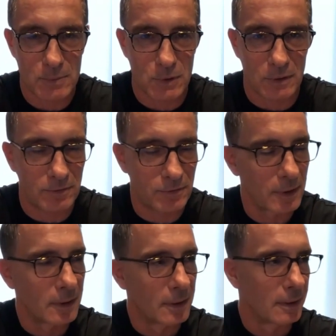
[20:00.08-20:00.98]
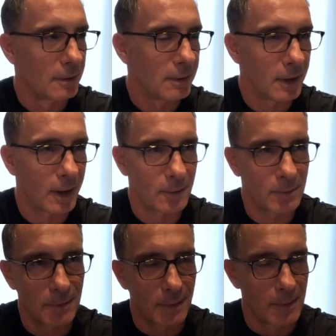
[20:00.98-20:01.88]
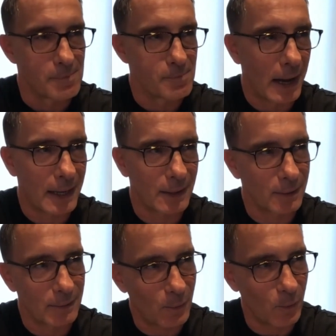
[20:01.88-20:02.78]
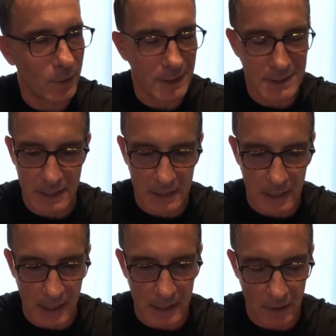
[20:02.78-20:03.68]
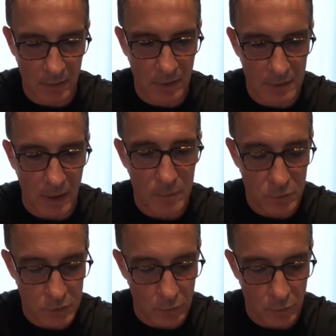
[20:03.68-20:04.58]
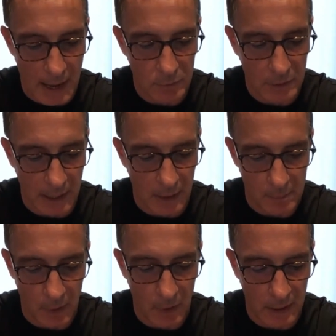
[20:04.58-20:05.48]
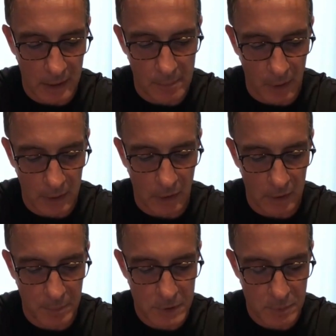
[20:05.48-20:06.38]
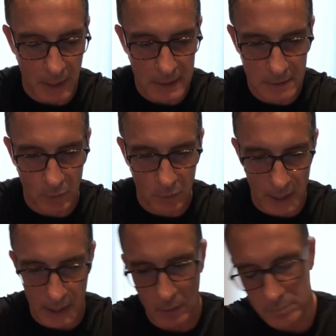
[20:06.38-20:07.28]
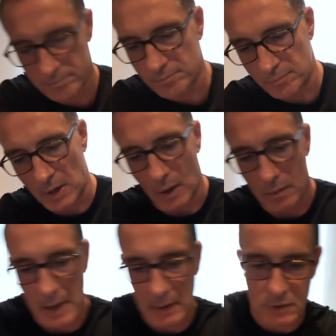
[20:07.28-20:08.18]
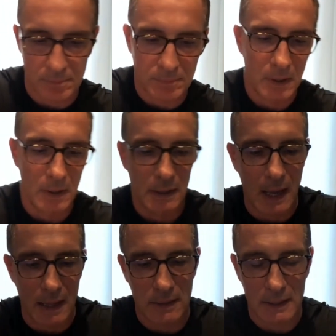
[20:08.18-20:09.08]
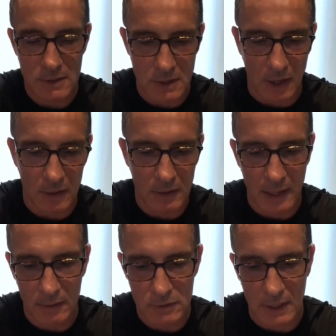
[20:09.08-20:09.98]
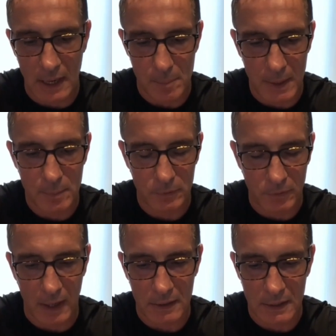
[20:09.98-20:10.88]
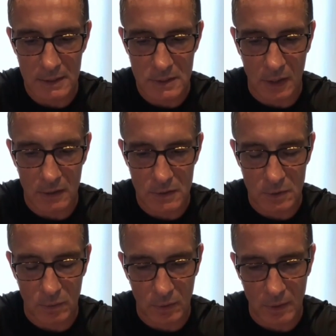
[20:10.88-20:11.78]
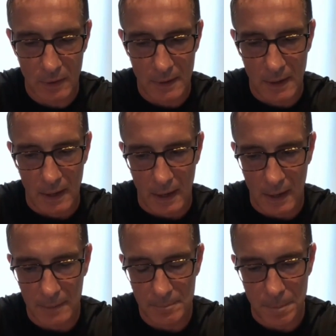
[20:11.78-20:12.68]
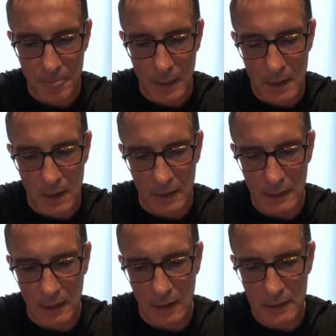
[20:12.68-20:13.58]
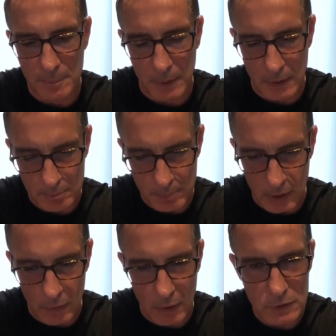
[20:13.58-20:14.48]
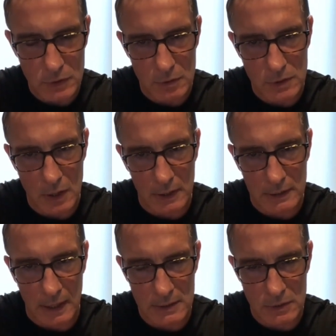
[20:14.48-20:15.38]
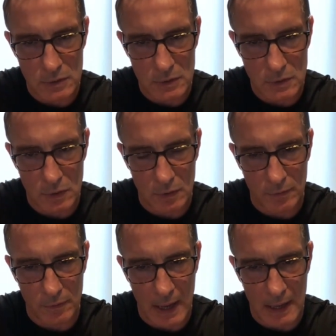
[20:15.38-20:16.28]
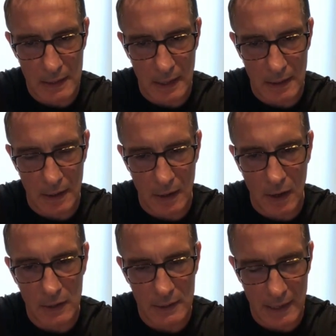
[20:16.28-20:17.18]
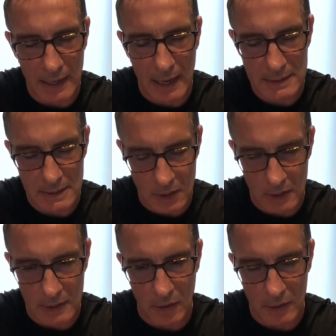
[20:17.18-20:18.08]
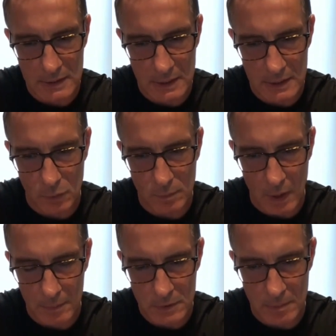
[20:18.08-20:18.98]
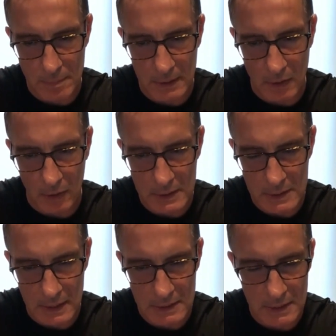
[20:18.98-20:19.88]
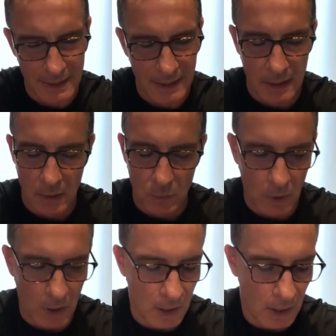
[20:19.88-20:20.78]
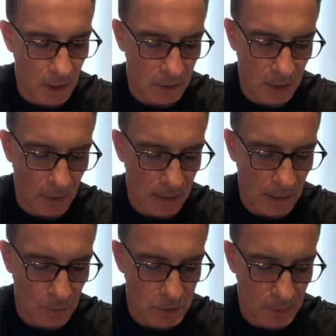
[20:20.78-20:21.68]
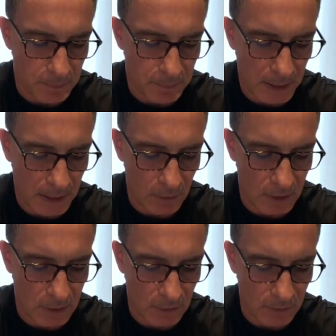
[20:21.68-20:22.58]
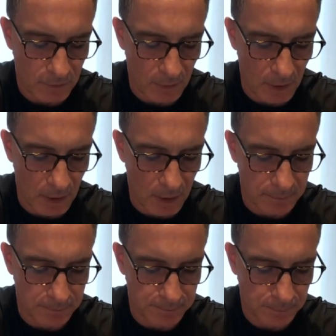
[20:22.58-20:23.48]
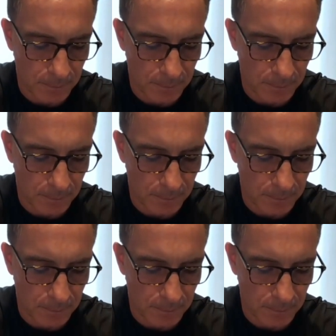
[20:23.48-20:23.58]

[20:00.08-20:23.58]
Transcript: sort of, you know, male oriented leader and, and sort of rounded out my, my kind of perspective on how, you know, how to get things done and how to get people to get things done and so on. Um, I think, and I think, but, but, you know, those those early days. This was the sort of uh, uh, early late eighties, early nineties, or up to the mid nineties were you know that that was a period of um,